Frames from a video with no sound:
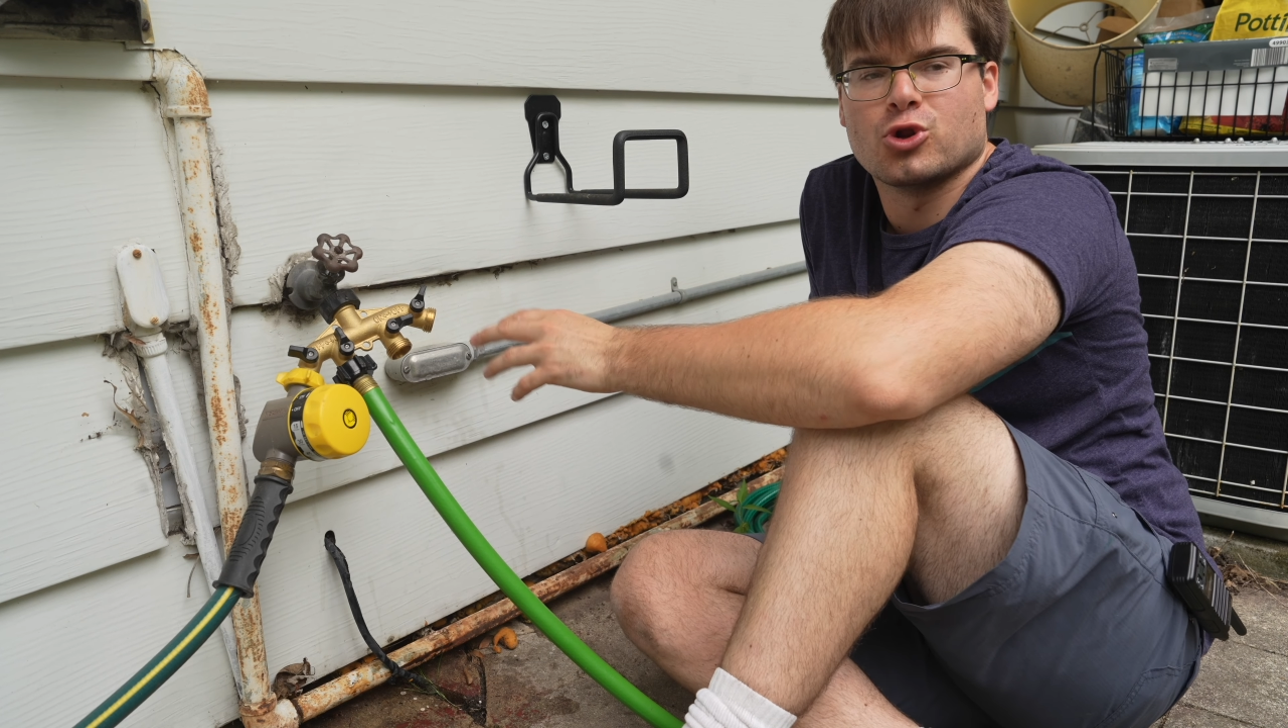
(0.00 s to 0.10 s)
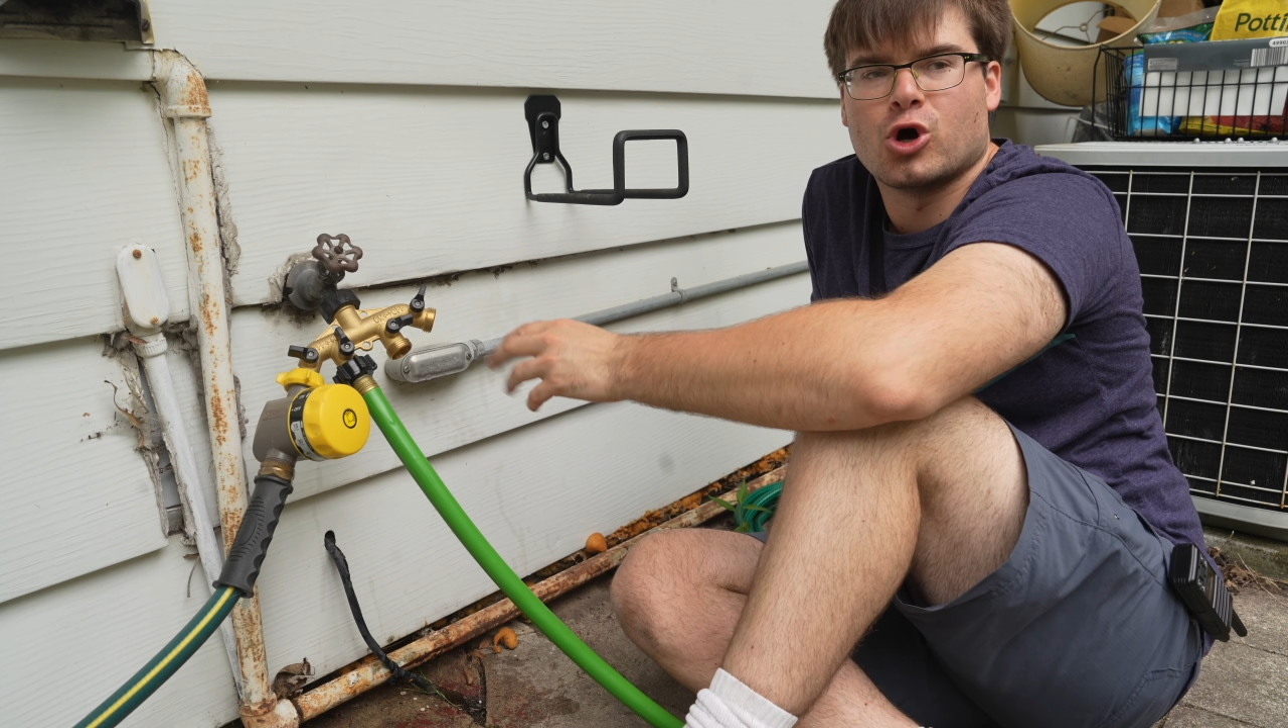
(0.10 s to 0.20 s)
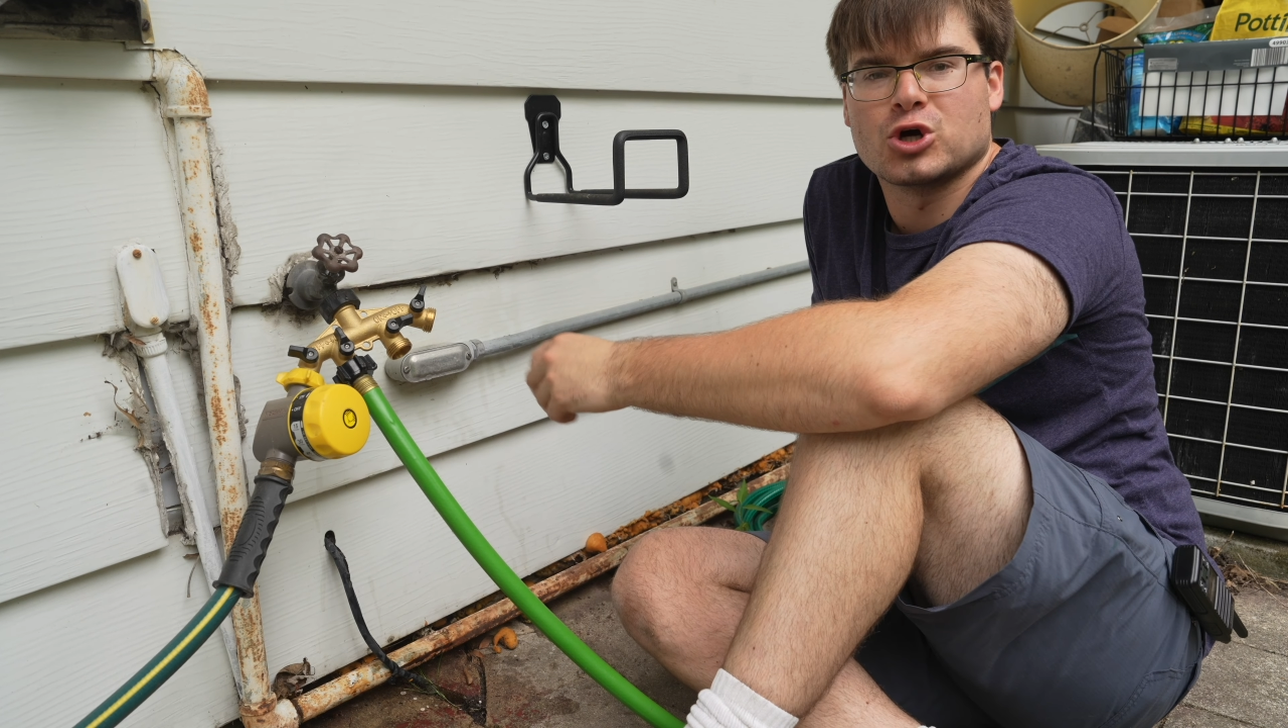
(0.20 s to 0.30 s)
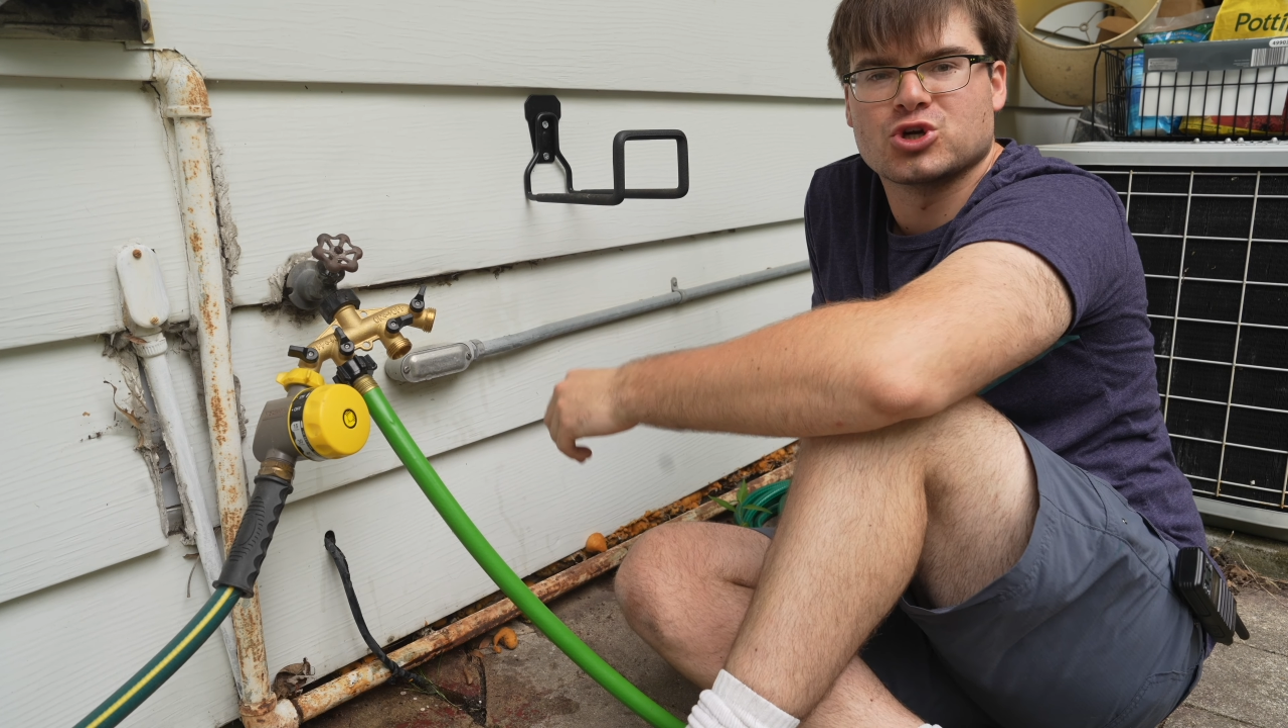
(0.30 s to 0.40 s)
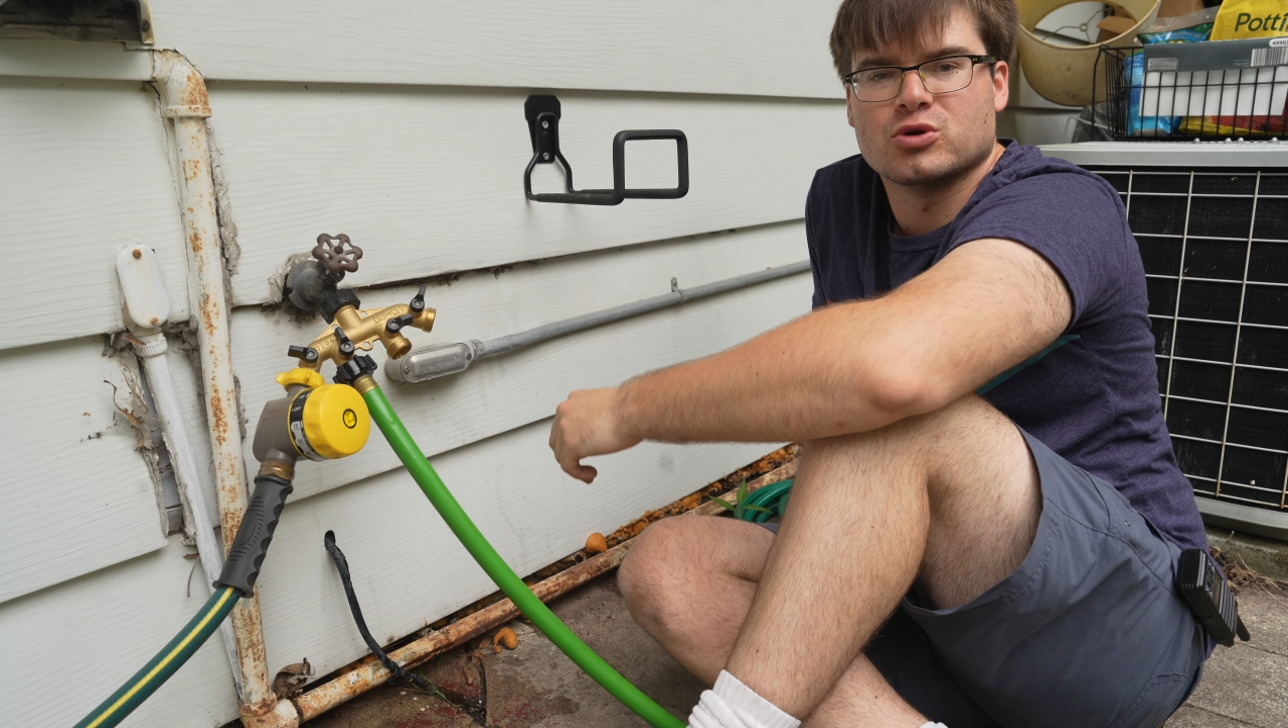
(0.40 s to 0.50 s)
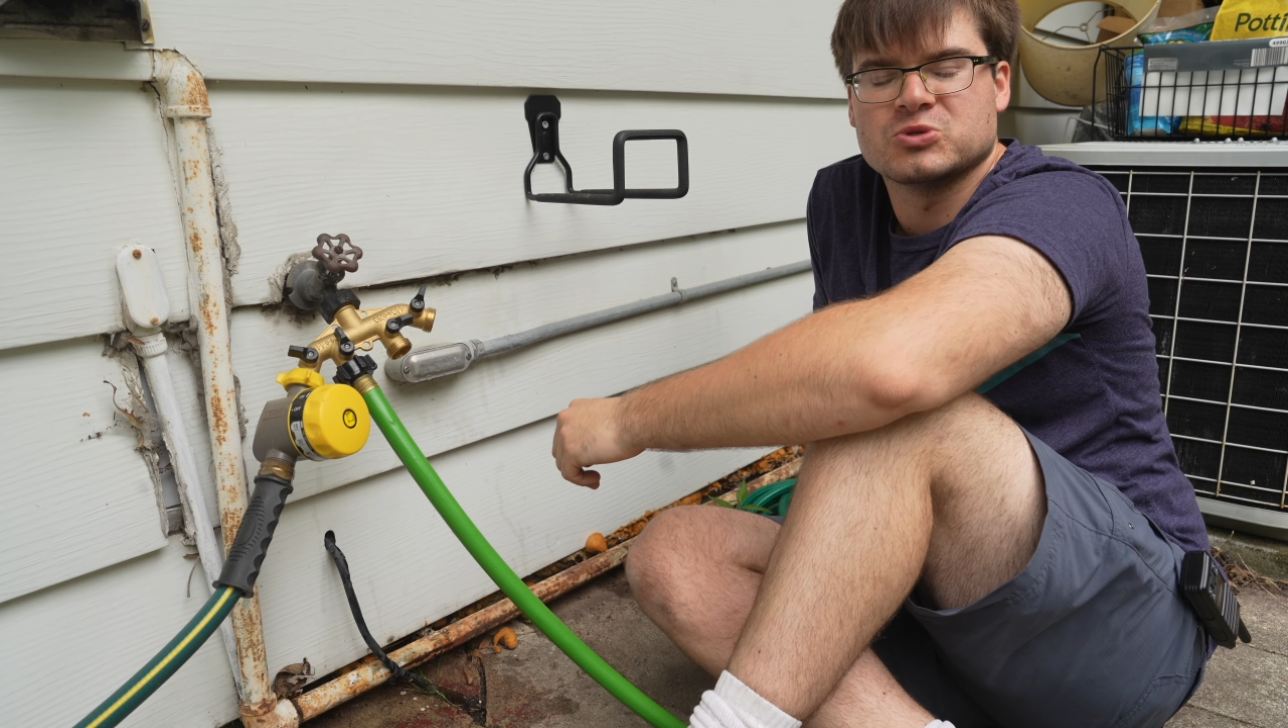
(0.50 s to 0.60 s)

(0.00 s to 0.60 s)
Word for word: long-term